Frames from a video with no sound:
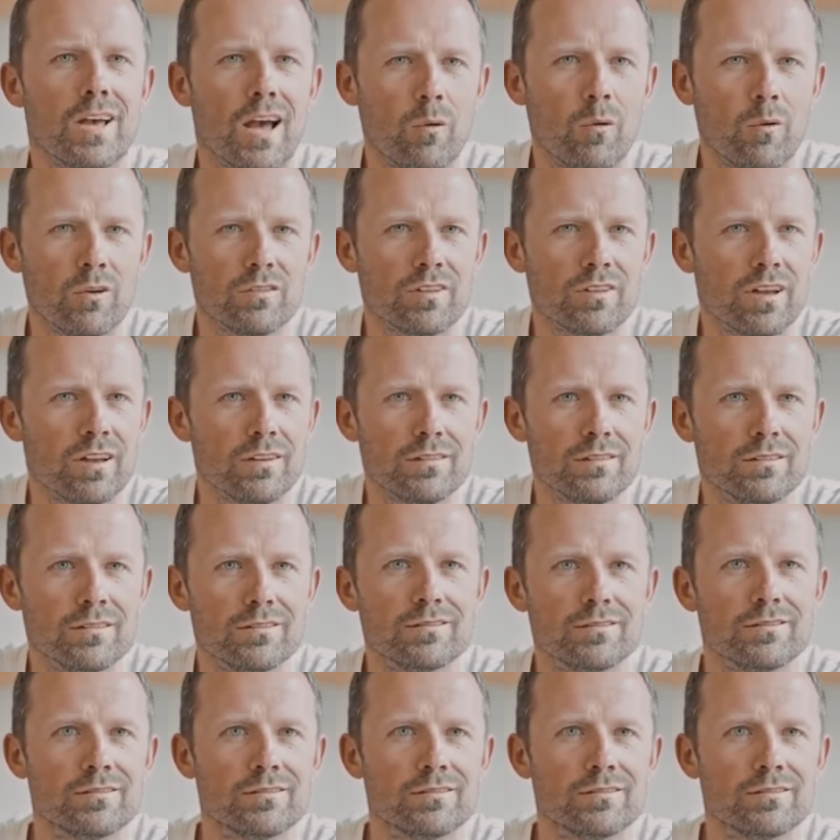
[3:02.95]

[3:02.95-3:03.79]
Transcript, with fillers: How was that?